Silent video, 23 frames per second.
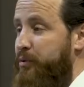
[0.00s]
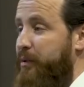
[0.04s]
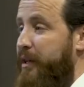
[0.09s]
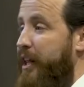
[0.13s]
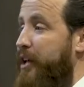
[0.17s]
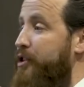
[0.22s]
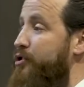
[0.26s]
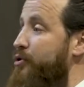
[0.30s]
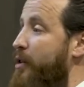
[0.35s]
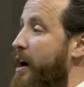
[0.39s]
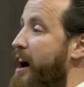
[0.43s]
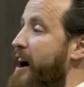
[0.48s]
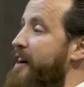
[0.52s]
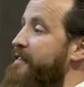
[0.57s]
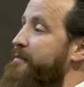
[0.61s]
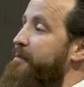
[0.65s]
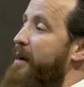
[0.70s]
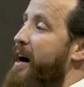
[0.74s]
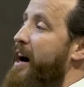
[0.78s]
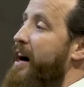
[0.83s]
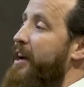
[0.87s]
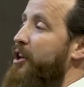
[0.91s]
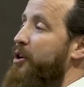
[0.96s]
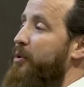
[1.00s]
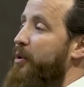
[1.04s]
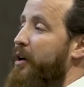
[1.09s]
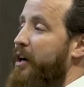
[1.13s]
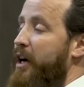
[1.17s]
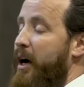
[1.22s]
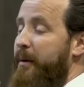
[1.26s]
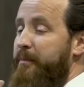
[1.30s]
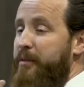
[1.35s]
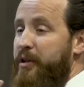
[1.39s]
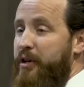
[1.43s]
when they drive by you or
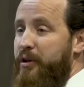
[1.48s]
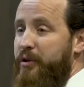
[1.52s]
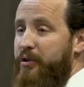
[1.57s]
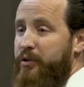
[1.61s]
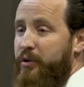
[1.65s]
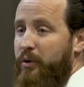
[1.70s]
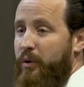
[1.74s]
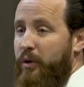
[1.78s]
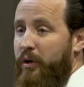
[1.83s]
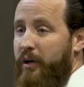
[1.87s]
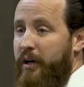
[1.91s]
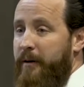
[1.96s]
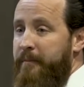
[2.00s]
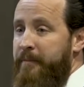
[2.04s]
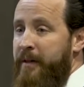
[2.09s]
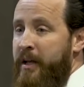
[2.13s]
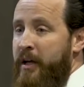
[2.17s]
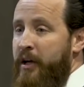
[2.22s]
come to your door.